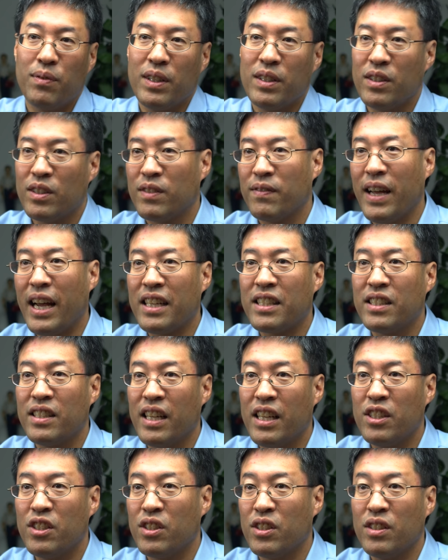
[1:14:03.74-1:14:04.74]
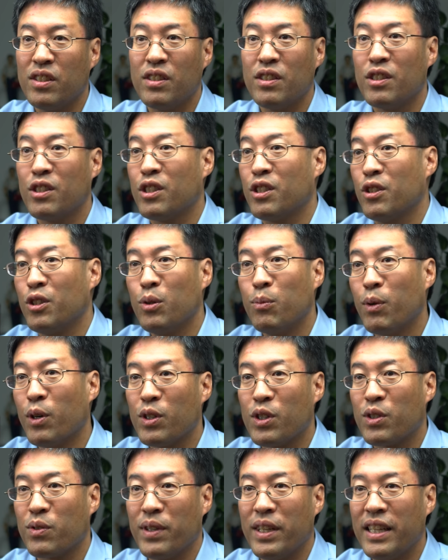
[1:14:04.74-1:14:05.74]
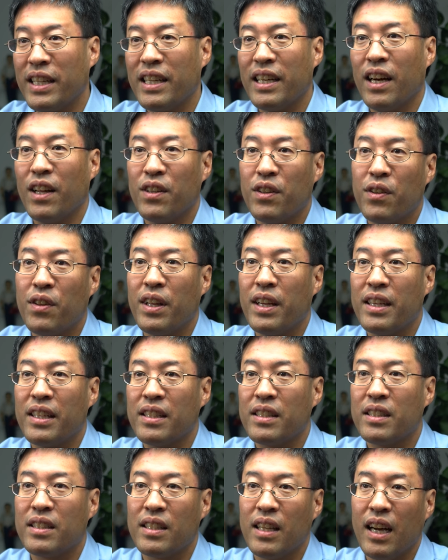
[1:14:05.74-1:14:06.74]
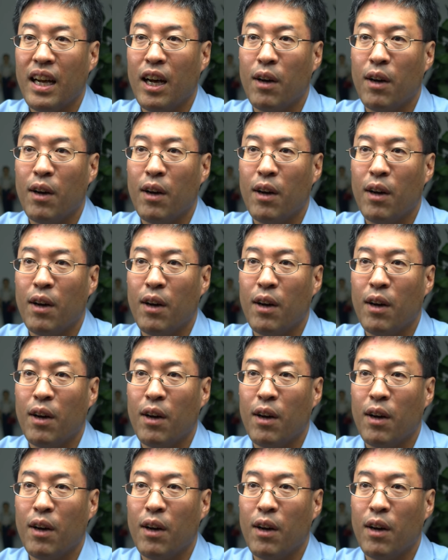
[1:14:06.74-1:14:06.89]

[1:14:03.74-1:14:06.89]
whether it's vaccinations, newborn screening, other things.